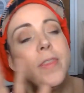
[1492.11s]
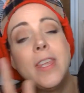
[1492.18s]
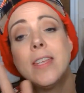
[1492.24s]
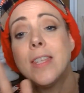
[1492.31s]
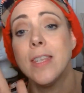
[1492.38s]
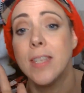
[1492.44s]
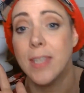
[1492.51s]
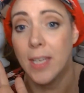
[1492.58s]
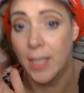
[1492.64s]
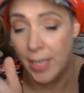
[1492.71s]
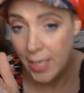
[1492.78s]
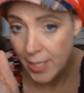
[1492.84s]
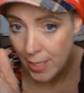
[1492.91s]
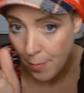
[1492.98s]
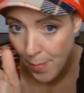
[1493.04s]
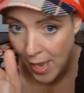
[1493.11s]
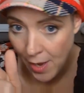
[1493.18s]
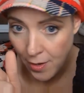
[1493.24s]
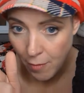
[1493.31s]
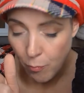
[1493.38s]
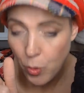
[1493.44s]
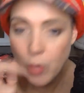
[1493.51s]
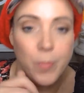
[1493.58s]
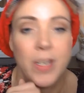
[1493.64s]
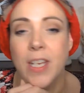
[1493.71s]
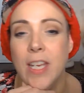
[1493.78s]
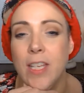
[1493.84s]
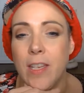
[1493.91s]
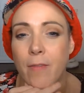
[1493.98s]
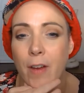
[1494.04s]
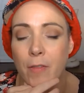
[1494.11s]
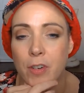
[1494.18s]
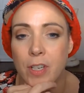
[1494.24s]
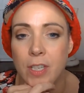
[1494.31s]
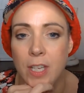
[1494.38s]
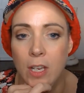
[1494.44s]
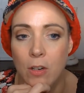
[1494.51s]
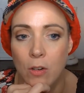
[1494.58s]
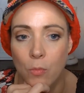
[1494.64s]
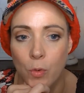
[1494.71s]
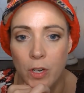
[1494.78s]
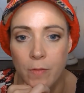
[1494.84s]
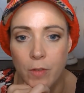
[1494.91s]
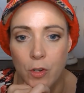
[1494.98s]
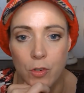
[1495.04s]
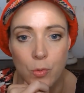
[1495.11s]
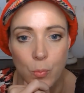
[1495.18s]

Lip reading: this is the least amount of permatease I've ever seen on one of